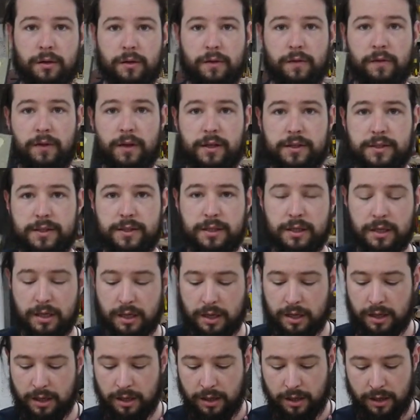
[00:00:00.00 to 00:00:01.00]
this
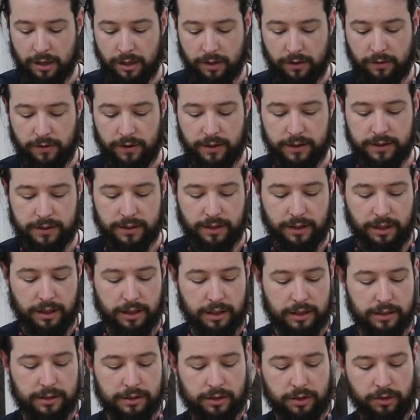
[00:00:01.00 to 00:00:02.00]

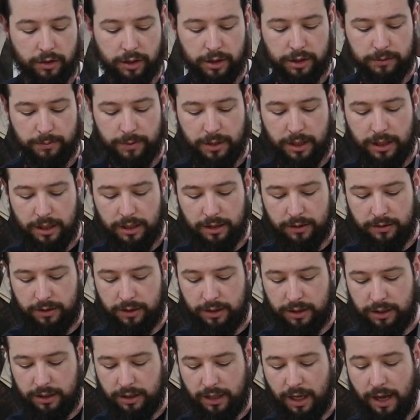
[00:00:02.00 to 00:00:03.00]
is going to be
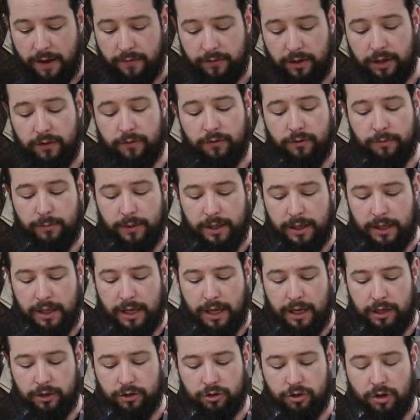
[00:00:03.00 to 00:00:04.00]
the cavity for my
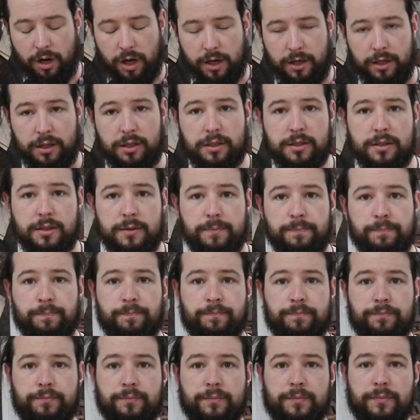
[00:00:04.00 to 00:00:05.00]
electronics.
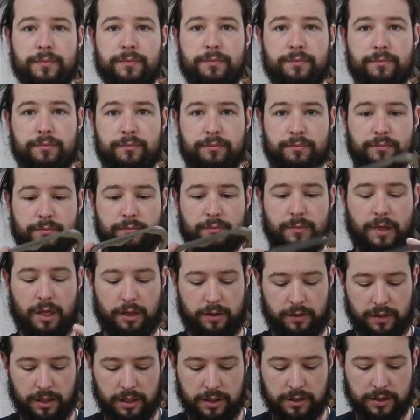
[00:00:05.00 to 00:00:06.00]

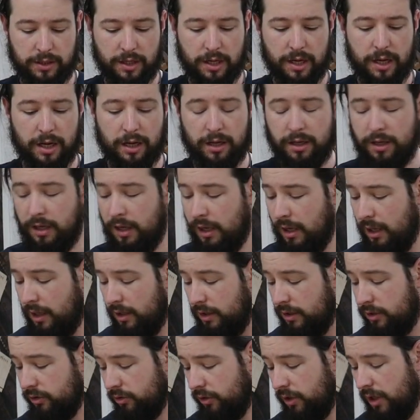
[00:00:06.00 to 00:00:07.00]
These are
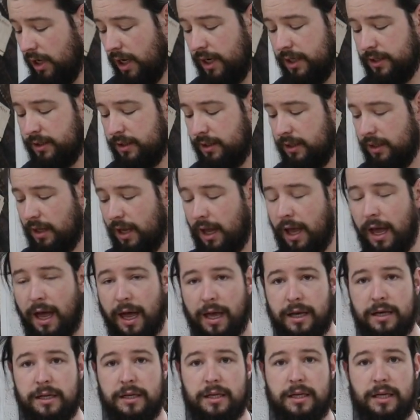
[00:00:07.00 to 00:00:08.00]
a nice
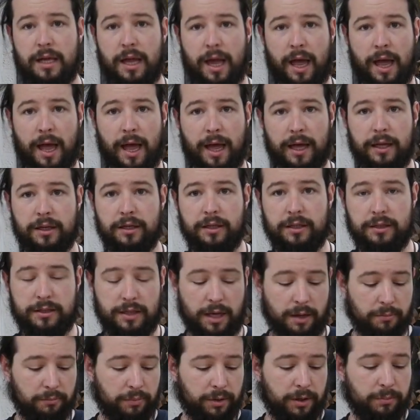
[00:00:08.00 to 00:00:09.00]
handy
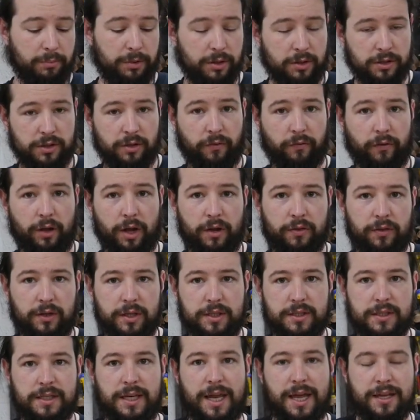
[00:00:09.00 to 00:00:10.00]
template because they've got
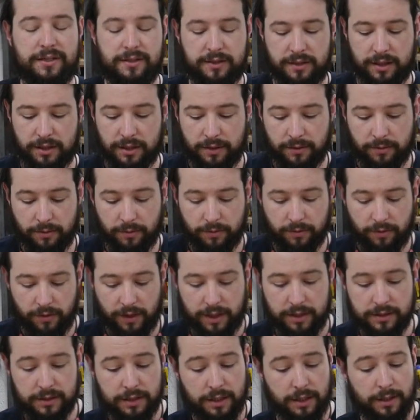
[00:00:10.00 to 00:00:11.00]
these nesting
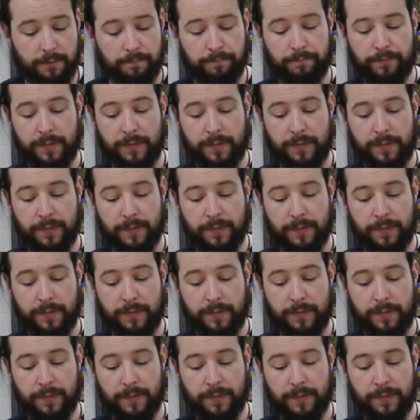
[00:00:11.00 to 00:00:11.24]
things in it.